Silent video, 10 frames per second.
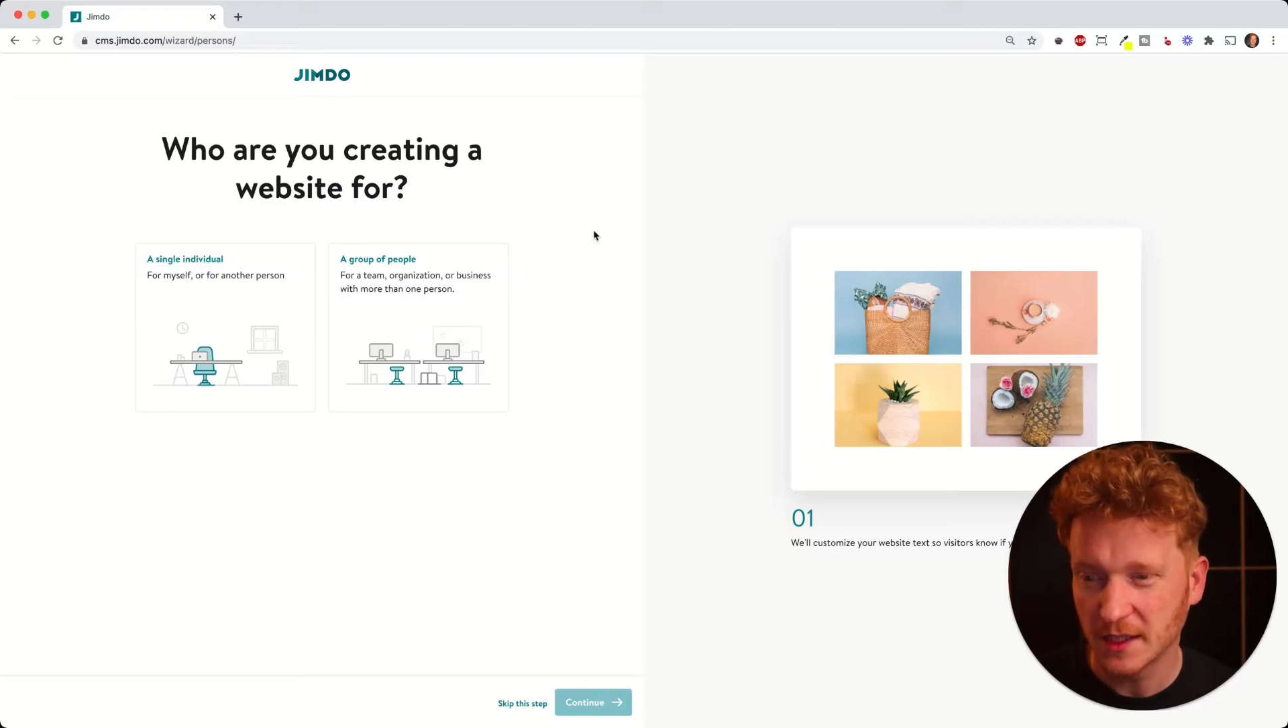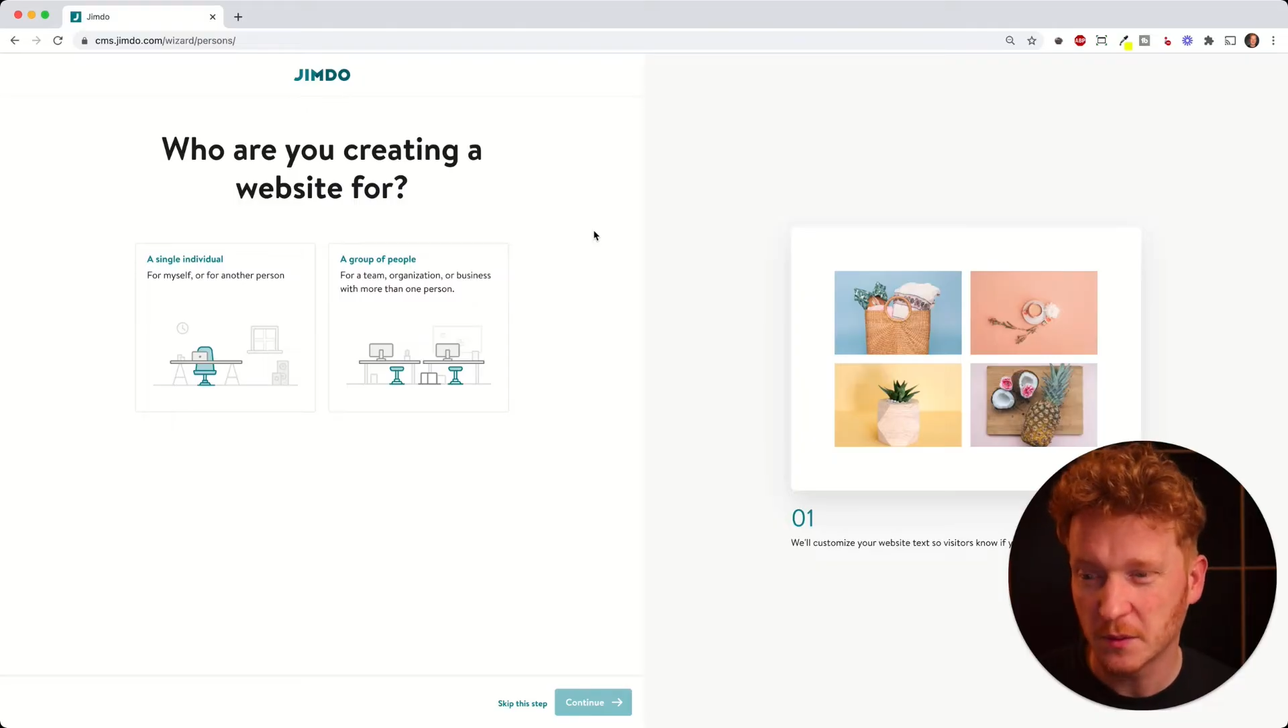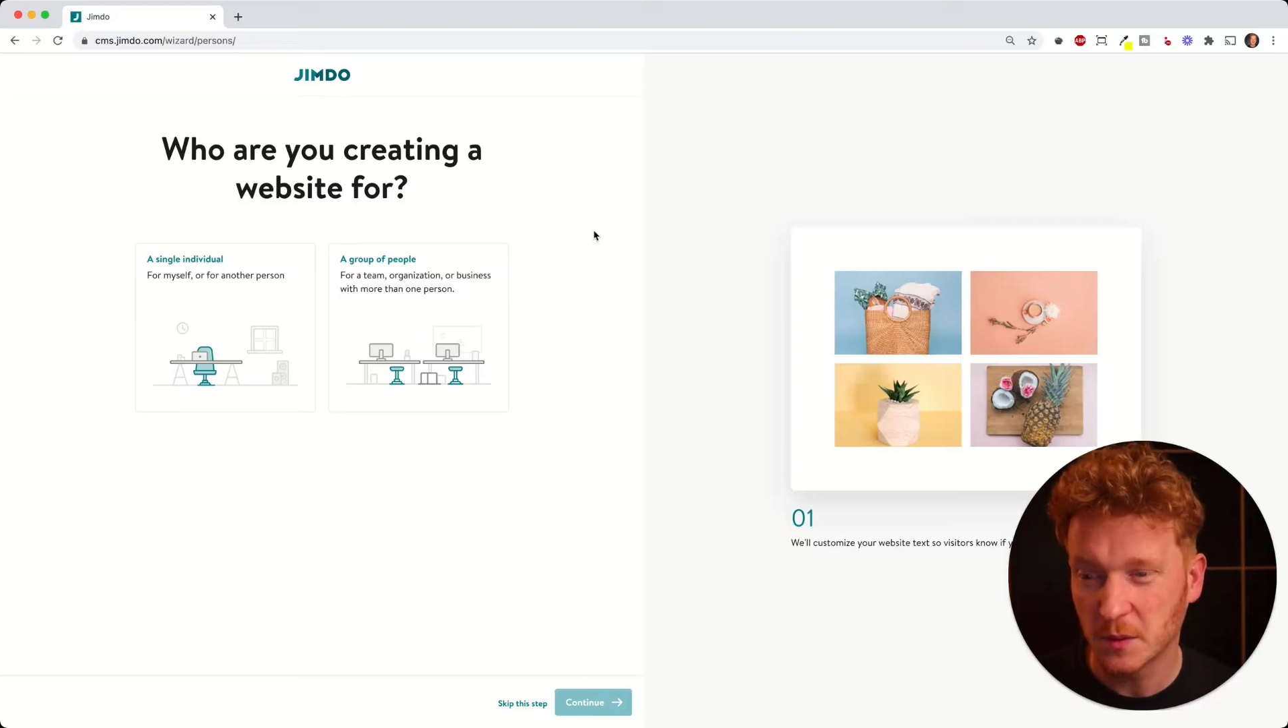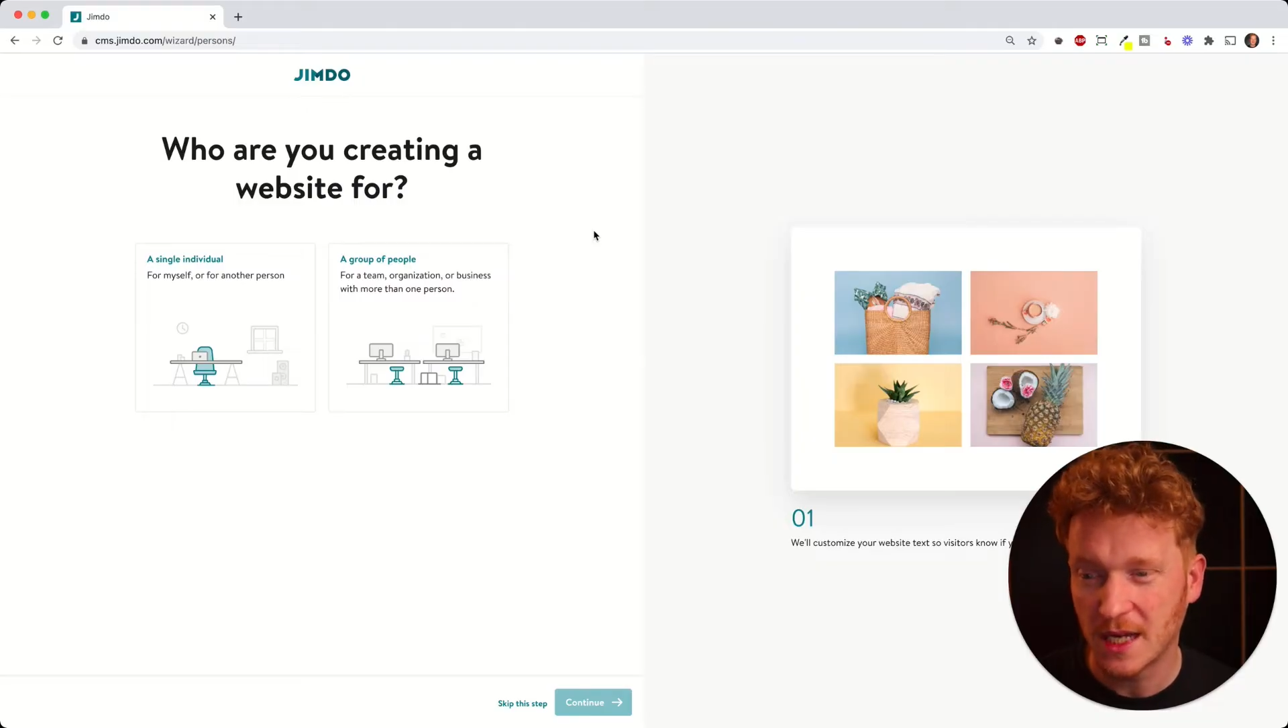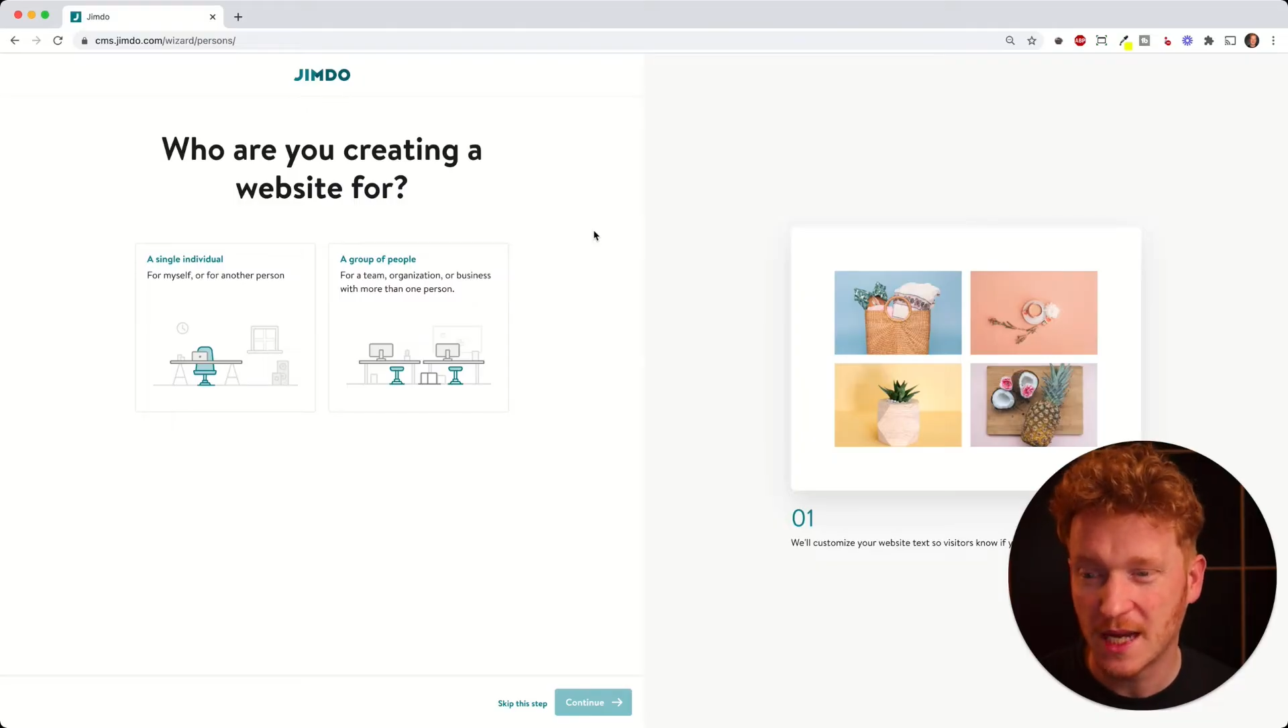and
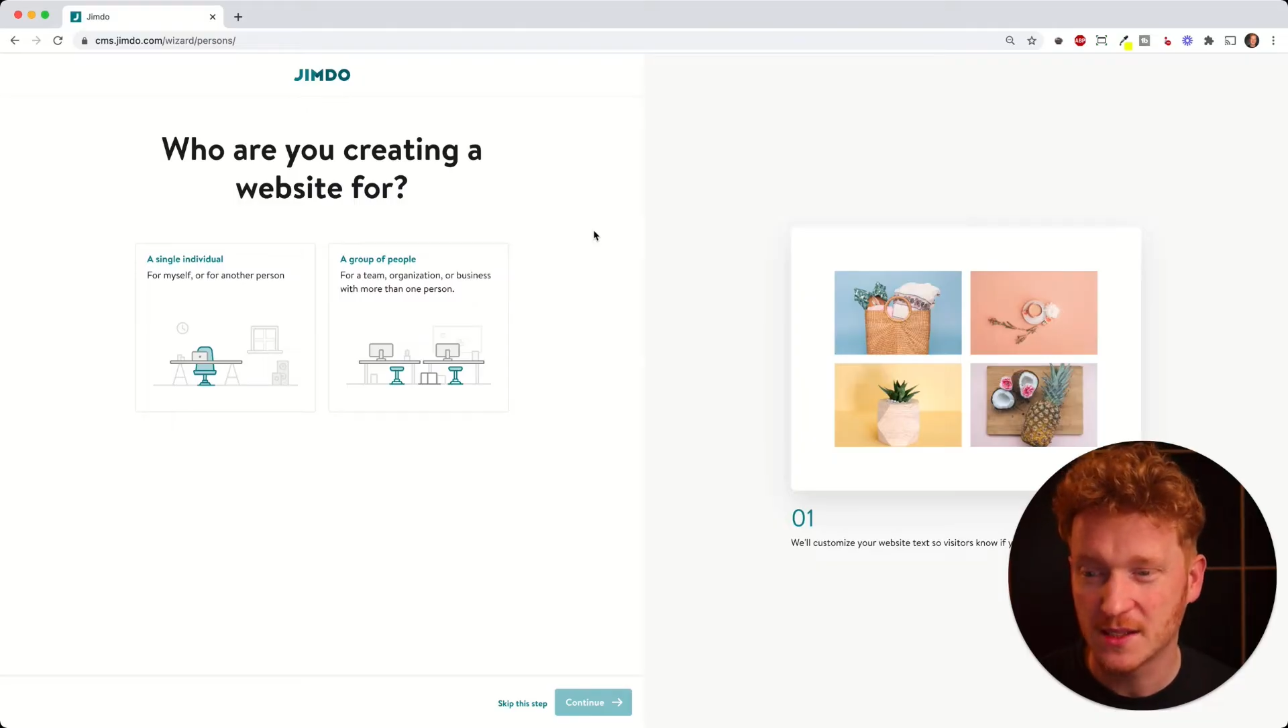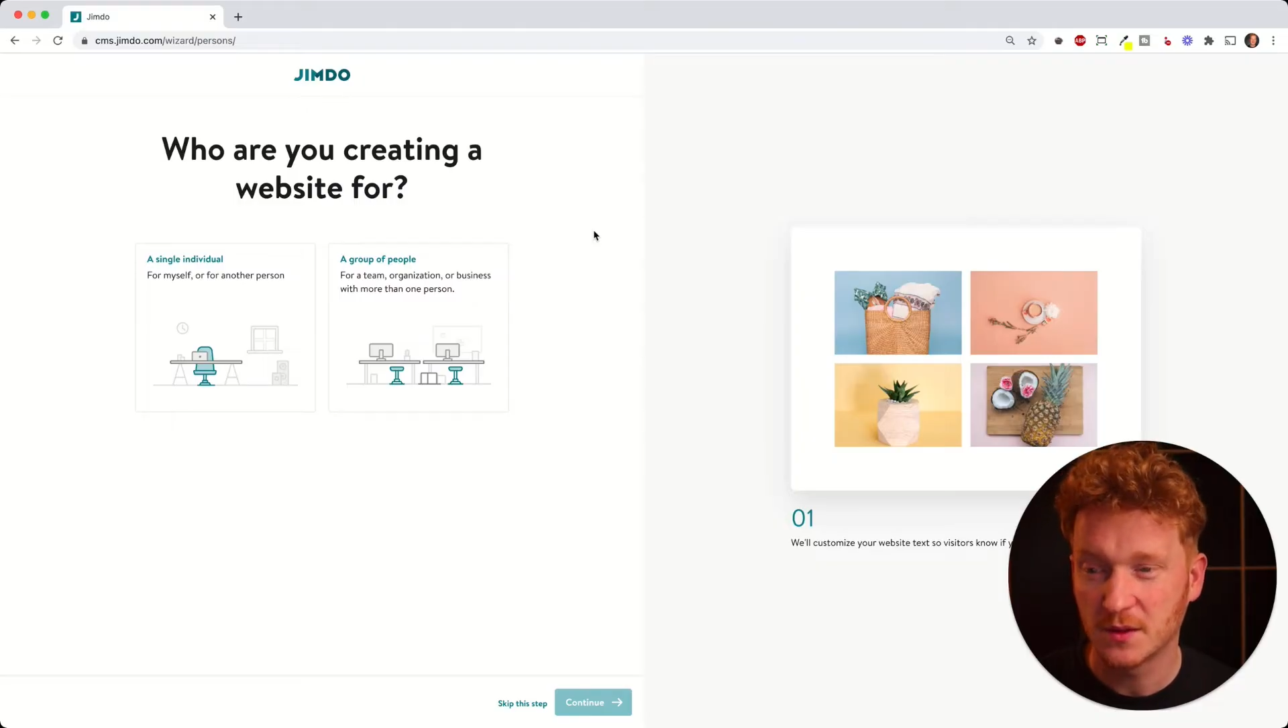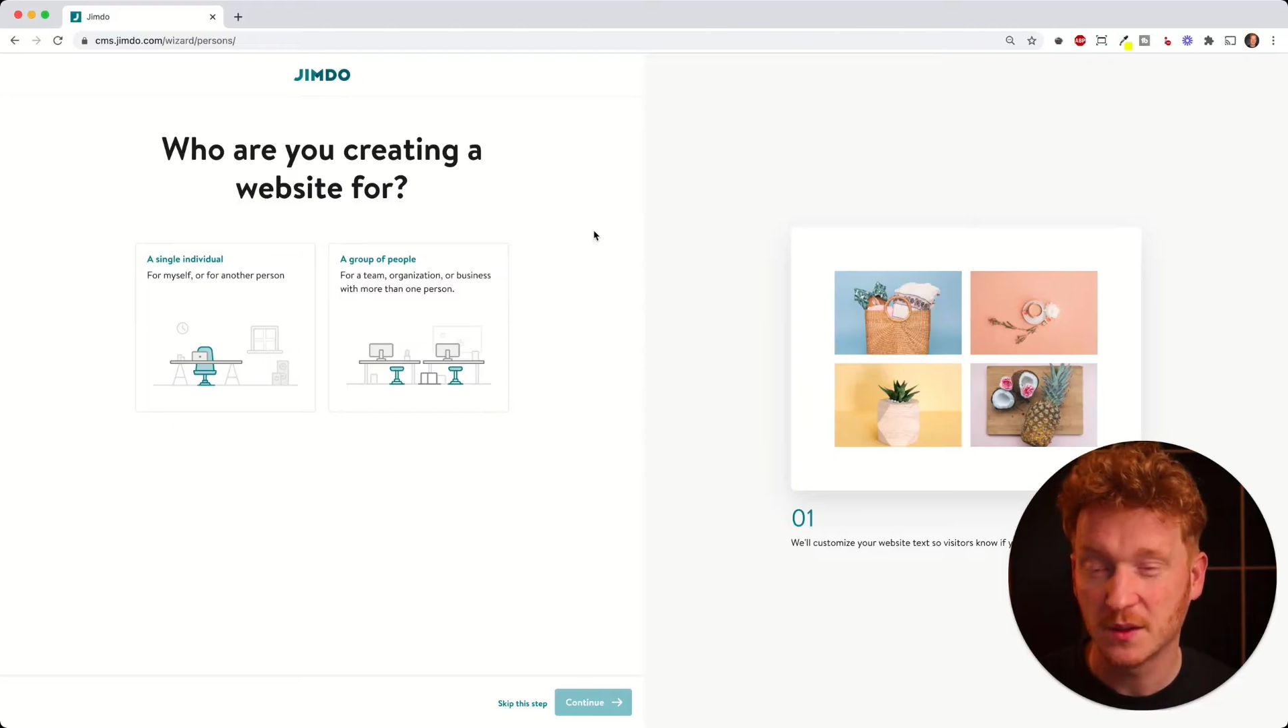it will ask